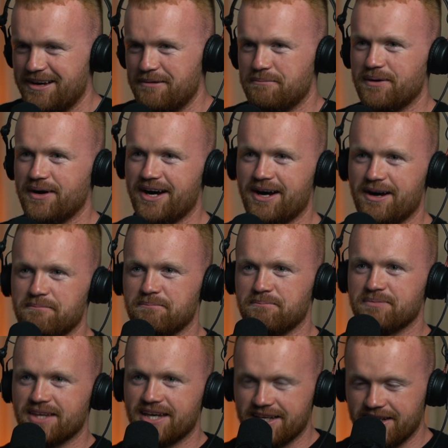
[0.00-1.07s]
But
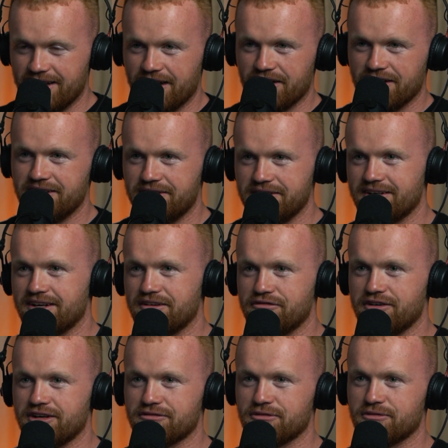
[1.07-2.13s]
yeah, you do get
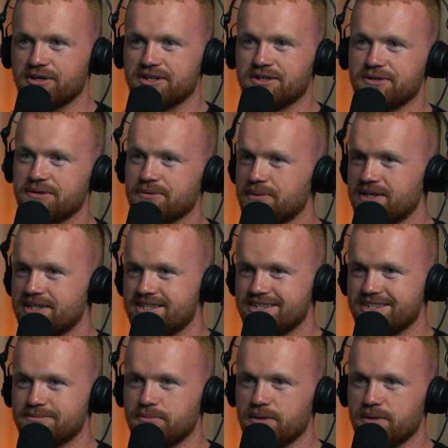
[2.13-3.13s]
fucked for running on the pitches.